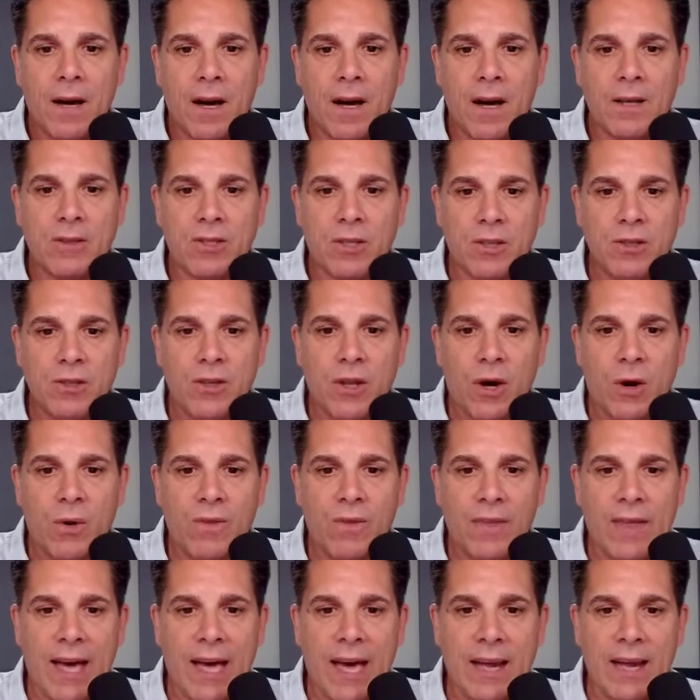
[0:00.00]
to
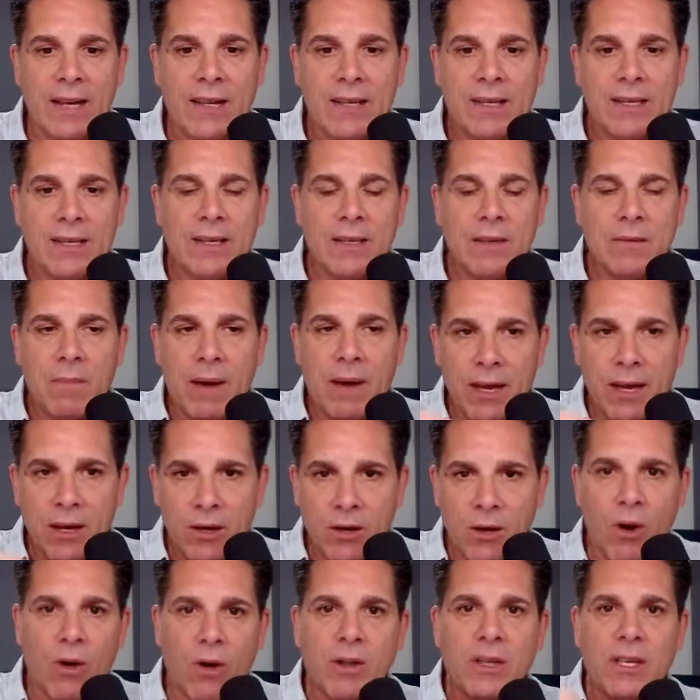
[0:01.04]
note that my
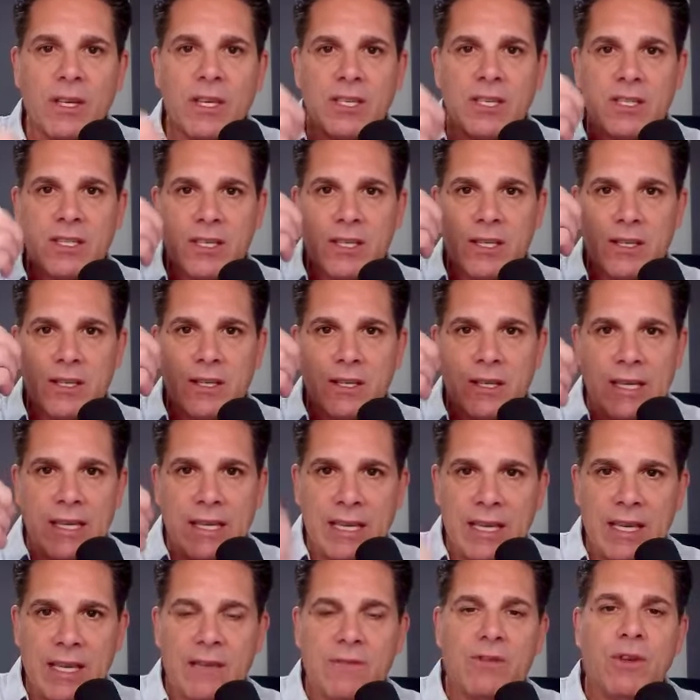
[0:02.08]
goal is to
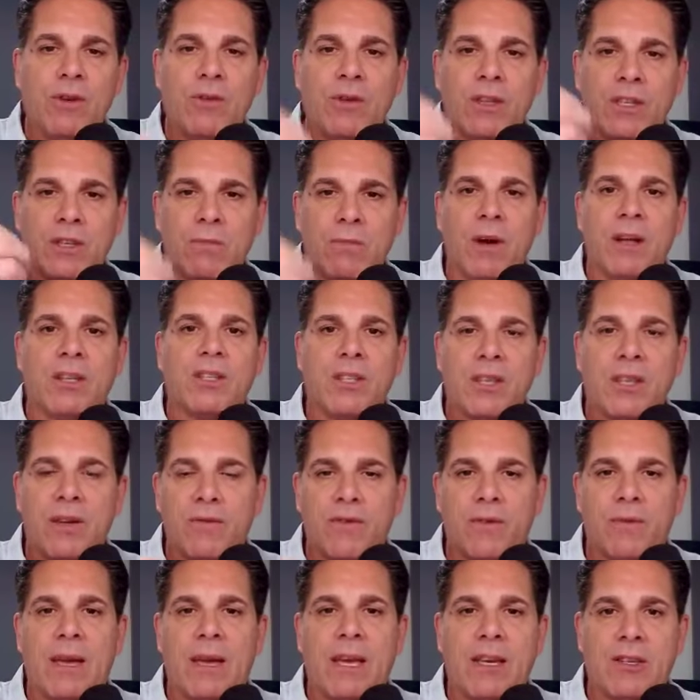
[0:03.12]
give you as much
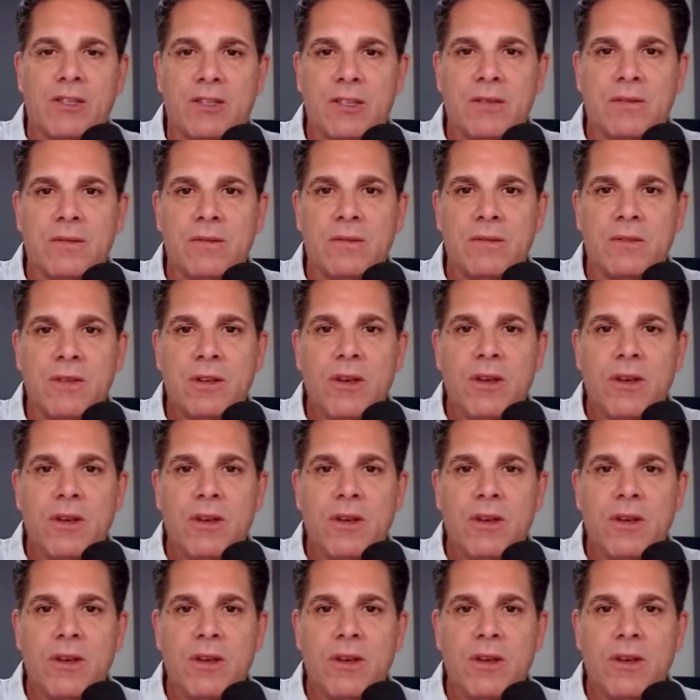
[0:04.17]
information